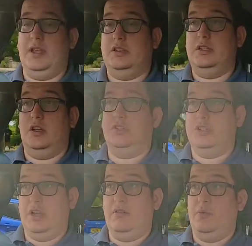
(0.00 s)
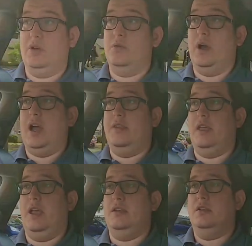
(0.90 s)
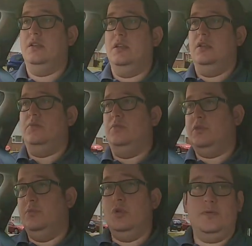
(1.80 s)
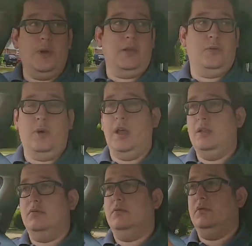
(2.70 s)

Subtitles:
has to touch the steering wheel and then to move you out of the way,